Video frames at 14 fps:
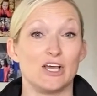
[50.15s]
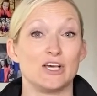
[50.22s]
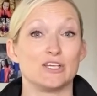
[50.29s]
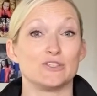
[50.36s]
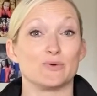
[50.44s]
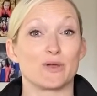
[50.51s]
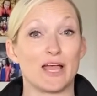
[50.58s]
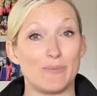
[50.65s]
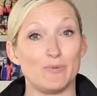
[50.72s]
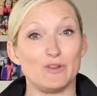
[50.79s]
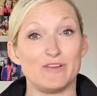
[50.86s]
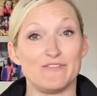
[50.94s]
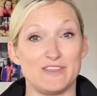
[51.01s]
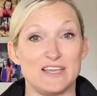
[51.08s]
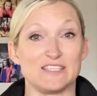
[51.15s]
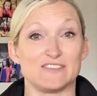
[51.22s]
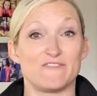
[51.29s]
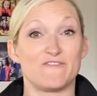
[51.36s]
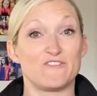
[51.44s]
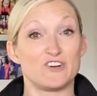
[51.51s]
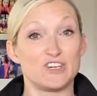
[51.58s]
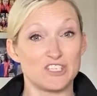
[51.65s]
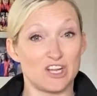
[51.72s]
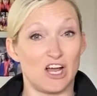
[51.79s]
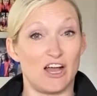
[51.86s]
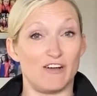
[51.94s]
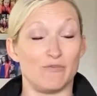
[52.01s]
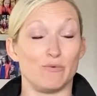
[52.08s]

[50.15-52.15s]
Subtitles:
So a couple of things. First off,